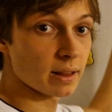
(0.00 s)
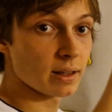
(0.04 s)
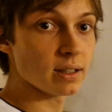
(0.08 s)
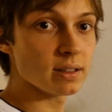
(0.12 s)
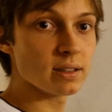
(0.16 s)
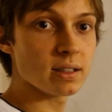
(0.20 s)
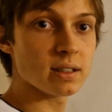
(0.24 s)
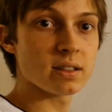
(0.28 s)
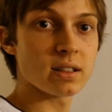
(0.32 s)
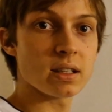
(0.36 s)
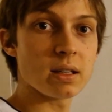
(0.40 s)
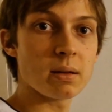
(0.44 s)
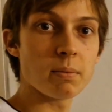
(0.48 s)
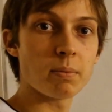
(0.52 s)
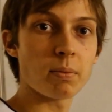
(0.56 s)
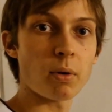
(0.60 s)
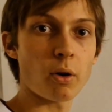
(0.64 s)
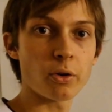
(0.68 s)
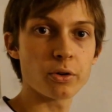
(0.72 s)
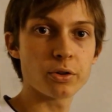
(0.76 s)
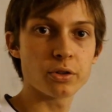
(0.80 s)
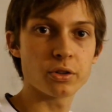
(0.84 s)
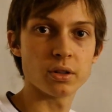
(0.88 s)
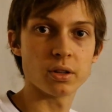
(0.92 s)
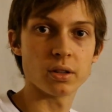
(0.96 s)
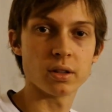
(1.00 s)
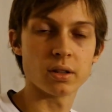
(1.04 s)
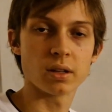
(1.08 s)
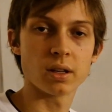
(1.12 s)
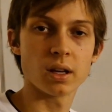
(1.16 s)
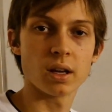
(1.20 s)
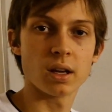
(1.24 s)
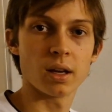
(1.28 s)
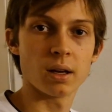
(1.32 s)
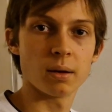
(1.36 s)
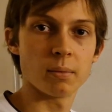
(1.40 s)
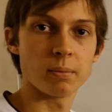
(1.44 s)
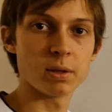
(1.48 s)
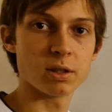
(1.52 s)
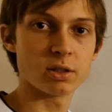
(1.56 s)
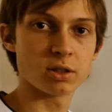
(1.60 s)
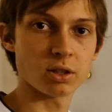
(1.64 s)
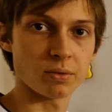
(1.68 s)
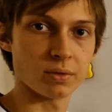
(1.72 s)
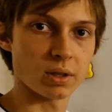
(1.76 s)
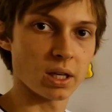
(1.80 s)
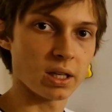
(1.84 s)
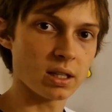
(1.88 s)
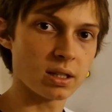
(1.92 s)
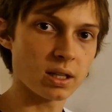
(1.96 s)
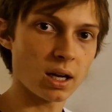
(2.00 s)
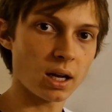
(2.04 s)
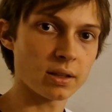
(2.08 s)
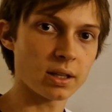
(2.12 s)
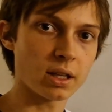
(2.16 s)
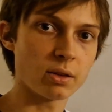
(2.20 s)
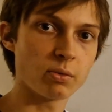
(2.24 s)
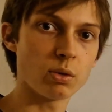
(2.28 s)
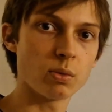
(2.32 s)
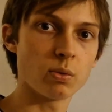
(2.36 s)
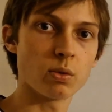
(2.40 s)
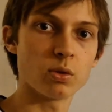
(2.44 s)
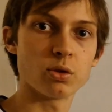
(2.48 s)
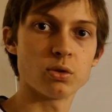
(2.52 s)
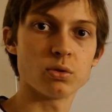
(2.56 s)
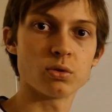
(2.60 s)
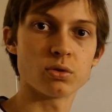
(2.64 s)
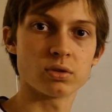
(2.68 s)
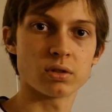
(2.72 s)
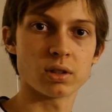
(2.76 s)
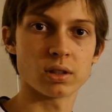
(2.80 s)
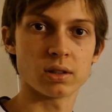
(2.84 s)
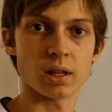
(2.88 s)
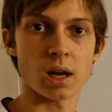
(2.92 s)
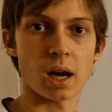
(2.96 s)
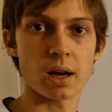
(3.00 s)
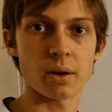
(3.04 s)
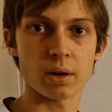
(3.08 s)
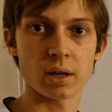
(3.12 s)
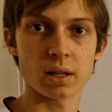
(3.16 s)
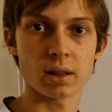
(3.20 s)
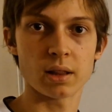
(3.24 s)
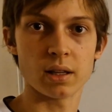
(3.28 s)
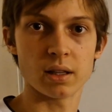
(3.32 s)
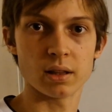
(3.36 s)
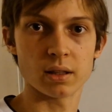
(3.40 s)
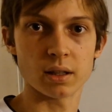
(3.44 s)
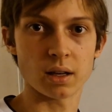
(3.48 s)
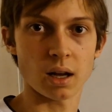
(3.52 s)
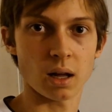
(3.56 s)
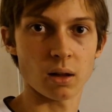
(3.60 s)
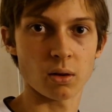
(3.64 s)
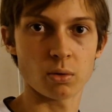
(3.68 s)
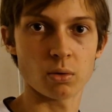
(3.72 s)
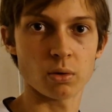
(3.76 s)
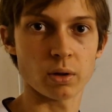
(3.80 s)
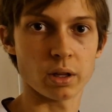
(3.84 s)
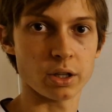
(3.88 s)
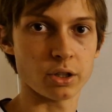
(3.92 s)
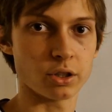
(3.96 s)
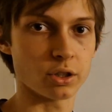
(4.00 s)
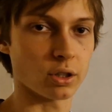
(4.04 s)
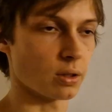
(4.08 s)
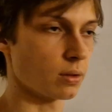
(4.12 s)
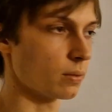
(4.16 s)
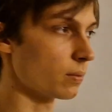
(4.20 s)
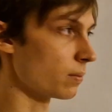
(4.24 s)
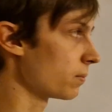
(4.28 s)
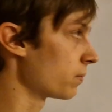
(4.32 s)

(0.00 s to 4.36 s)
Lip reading: this is an important piece of data that we will use directly in the calculation.